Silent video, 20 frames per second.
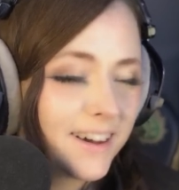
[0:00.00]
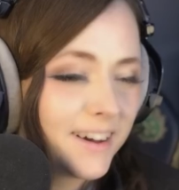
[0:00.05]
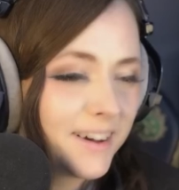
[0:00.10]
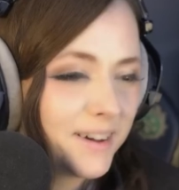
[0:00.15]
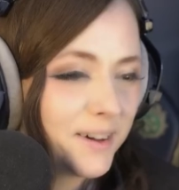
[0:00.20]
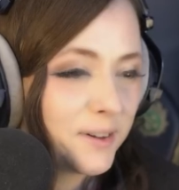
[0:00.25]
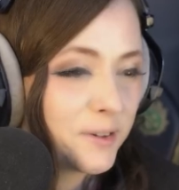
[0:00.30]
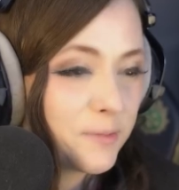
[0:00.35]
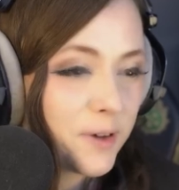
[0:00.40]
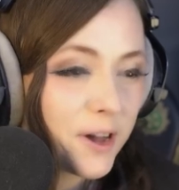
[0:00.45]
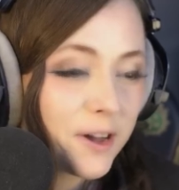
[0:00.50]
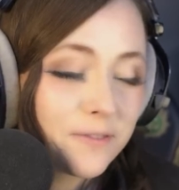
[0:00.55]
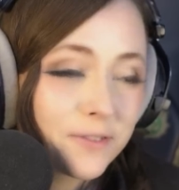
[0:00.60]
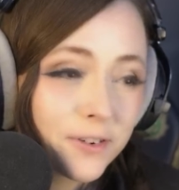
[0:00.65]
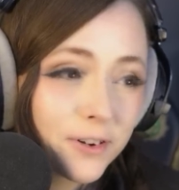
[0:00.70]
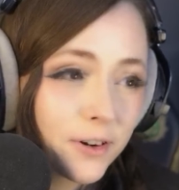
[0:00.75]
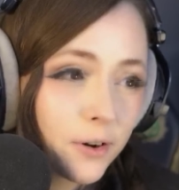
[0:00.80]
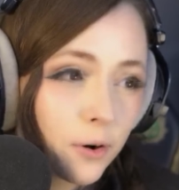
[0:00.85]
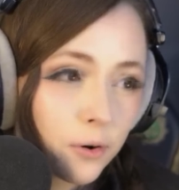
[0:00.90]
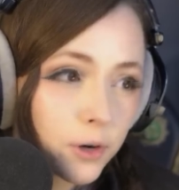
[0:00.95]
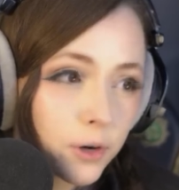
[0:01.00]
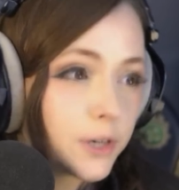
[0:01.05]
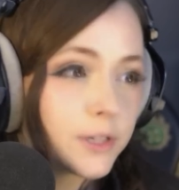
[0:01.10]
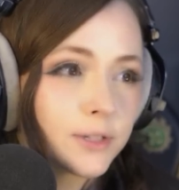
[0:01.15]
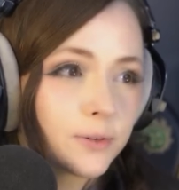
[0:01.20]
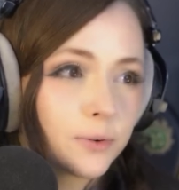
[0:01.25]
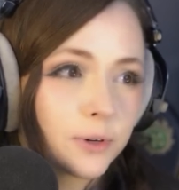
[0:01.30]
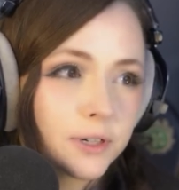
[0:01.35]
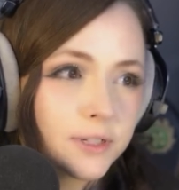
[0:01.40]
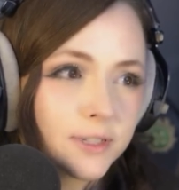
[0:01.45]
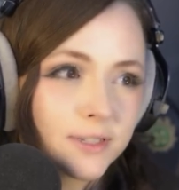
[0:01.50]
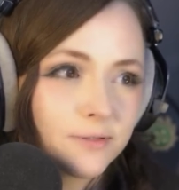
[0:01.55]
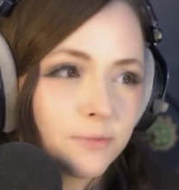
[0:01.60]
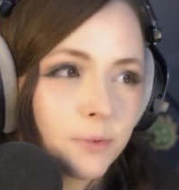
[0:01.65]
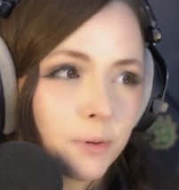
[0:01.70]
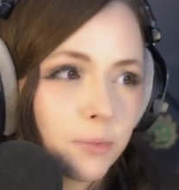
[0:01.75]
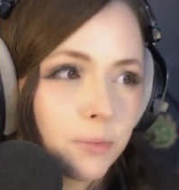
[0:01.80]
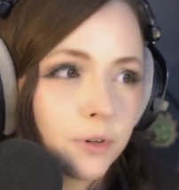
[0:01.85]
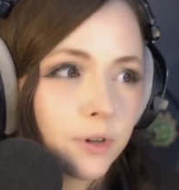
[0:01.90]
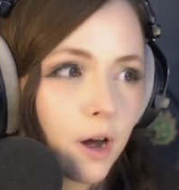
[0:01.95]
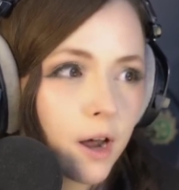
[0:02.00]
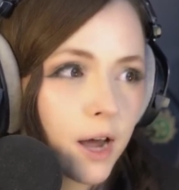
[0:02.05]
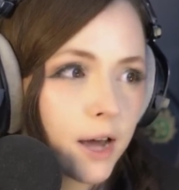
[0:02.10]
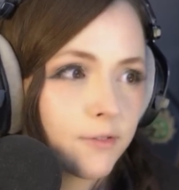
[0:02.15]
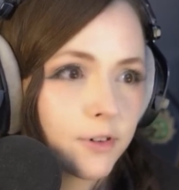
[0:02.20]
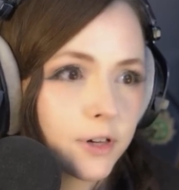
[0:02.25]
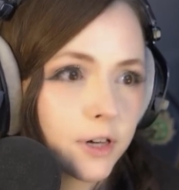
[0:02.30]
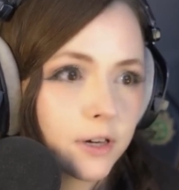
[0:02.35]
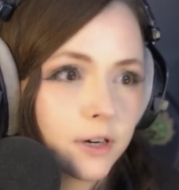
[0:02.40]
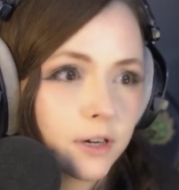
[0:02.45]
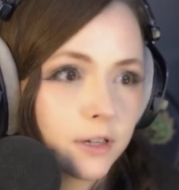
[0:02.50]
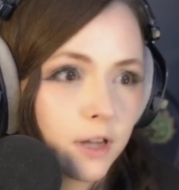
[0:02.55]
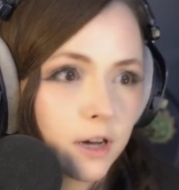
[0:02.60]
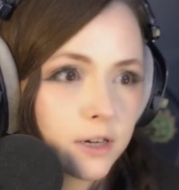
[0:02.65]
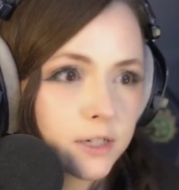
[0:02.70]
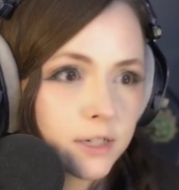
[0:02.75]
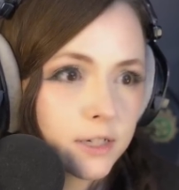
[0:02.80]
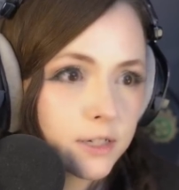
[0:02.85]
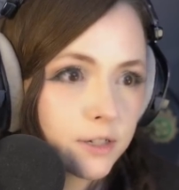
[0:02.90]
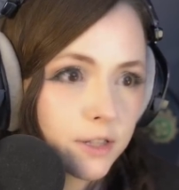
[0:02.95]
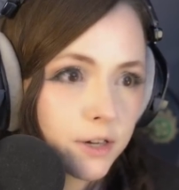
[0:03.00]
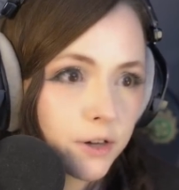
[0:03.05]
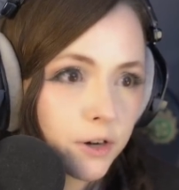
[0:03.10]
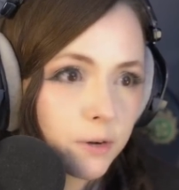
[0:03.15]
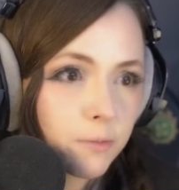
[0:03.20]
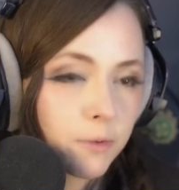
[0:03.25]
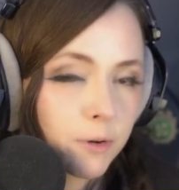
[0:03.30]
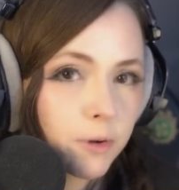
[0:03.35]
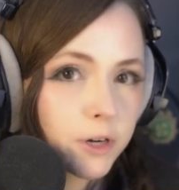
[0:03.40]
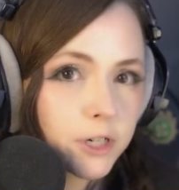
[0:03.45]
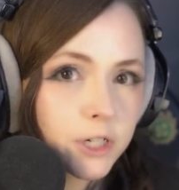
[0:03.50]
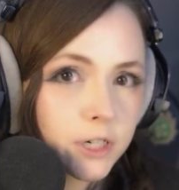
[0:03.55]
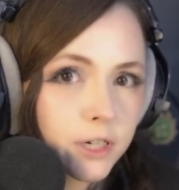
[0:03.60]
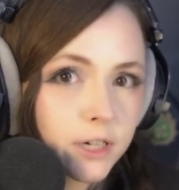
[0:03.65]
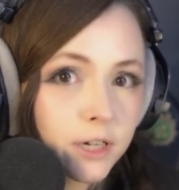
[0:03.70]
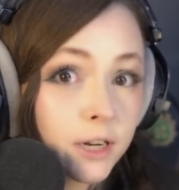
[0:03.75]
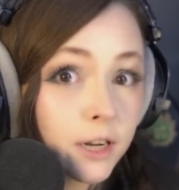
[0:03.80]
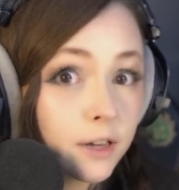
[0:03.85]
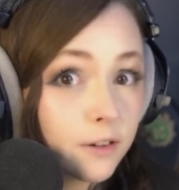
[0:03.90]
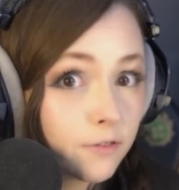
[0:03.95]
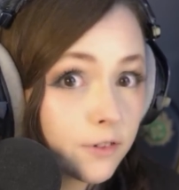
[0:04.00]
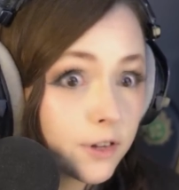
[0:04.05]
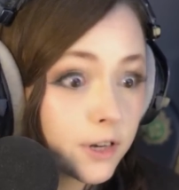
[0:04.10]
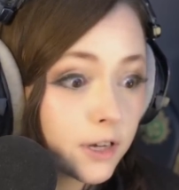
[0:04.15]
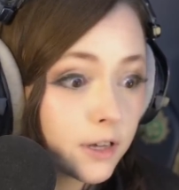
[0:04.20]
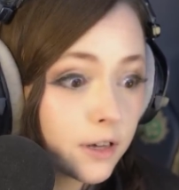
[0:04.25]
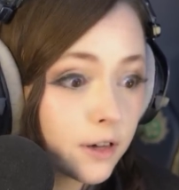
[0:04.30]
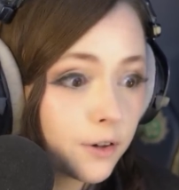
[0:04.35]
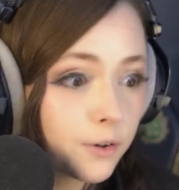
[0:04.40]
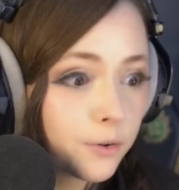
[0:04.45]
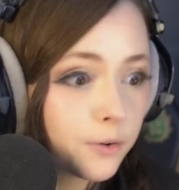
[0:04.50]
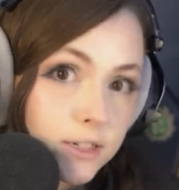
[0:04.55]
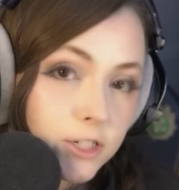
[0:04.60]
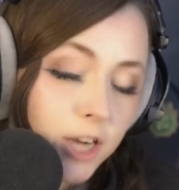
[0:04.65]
I've heard horror stories of people not having it unlocked until they heard me mention it in a video.